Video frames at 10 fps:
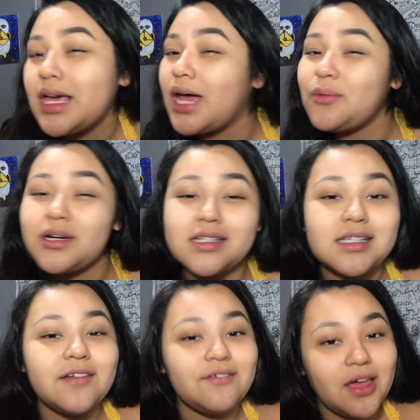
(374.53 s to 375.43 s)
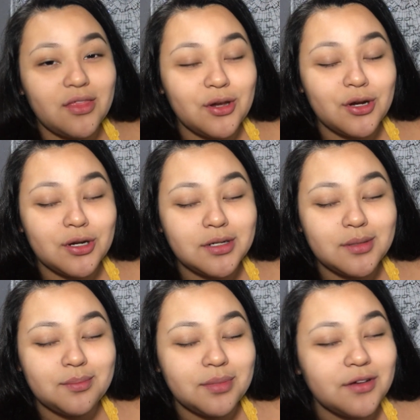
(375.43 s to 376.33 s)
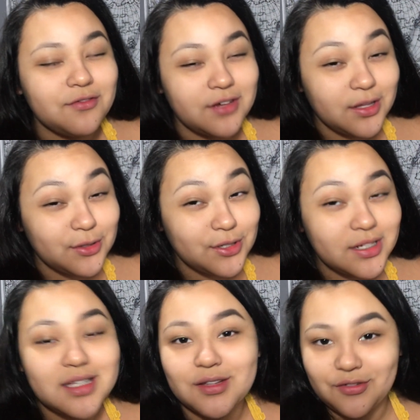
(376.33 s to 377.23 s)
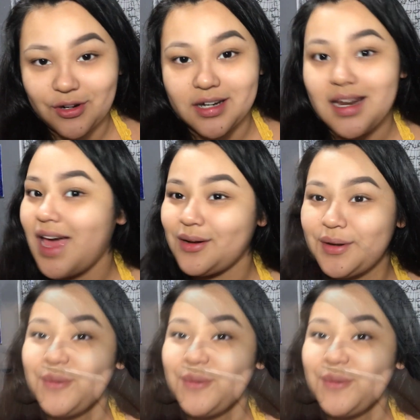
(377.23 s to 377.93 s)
I don't want to say feathered, but feathered in the front. I don't